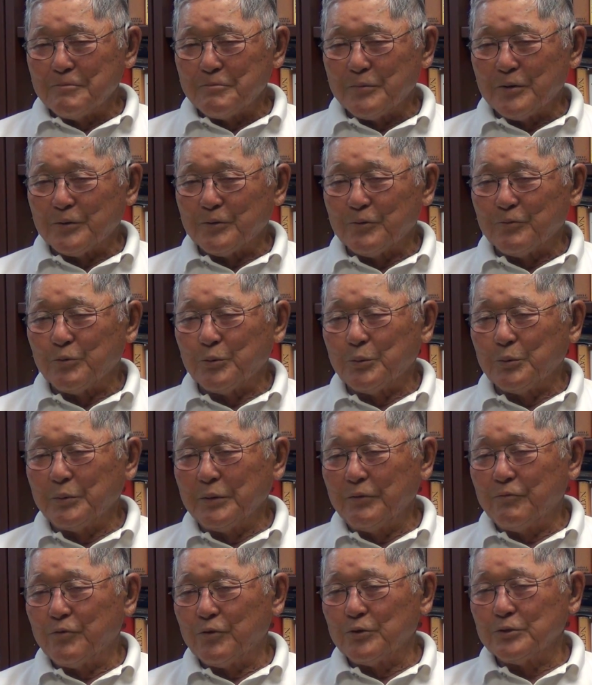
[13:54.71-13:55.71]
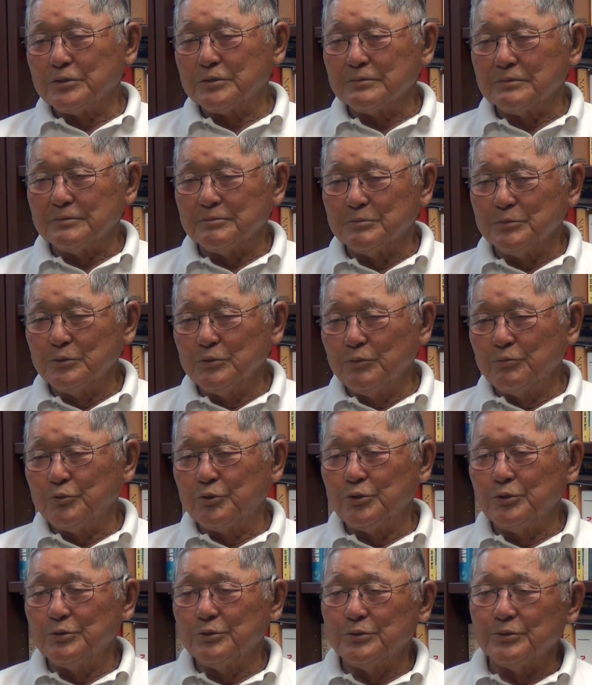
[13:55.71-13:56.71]
But when we first moved
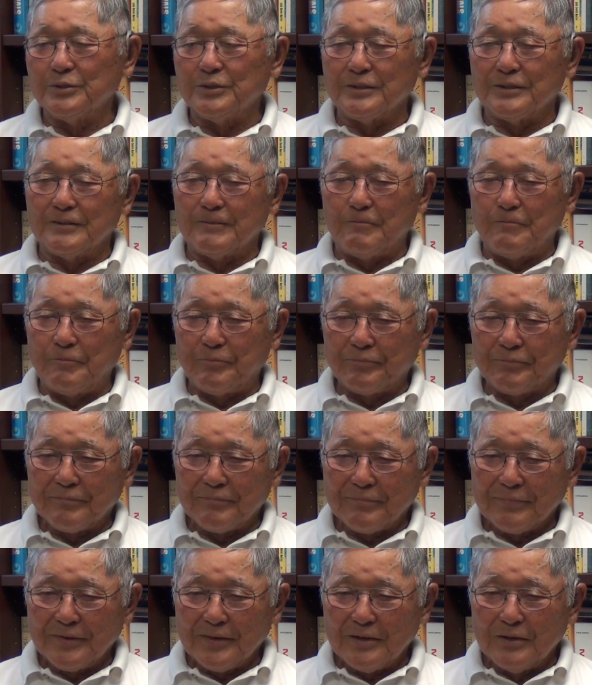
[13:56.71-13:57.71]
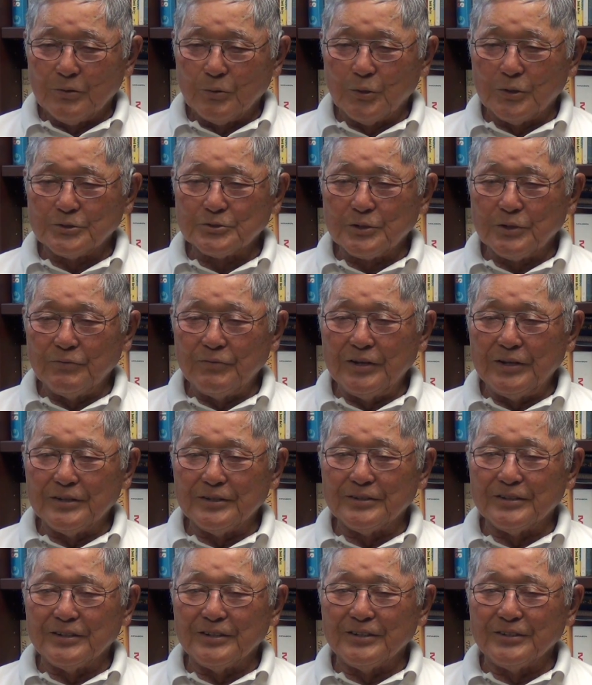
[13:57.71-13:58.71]
to West
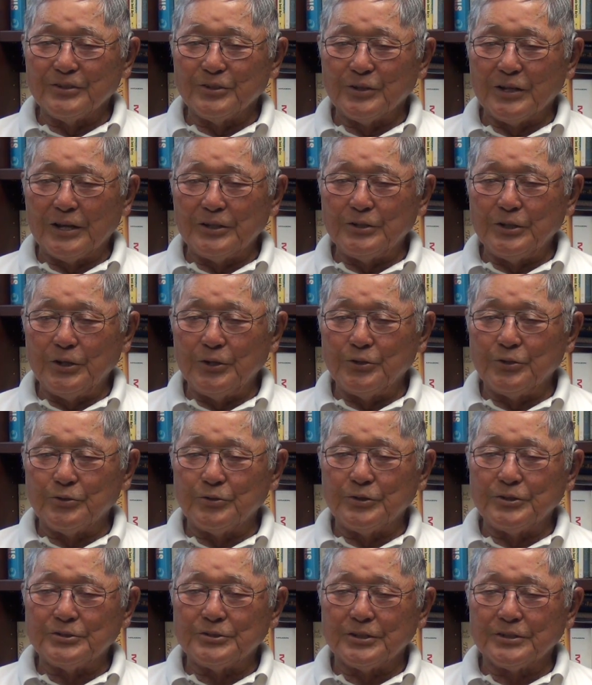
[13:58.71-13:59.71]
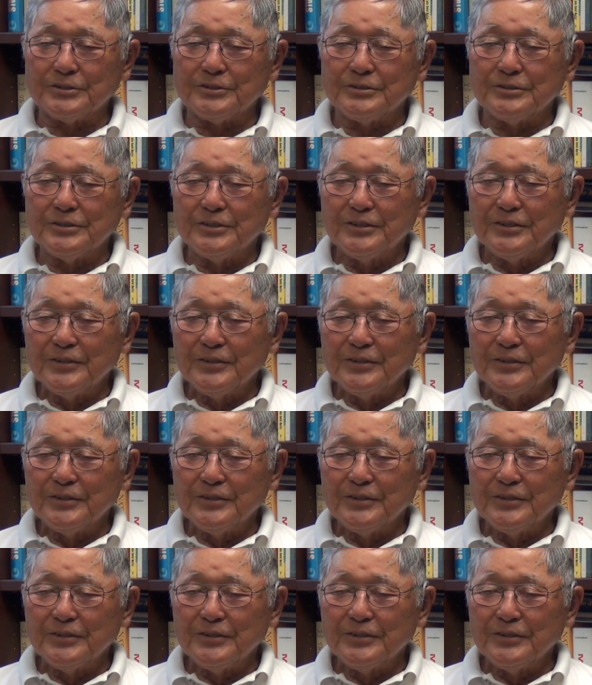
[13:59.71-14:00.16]
Covina in 1936,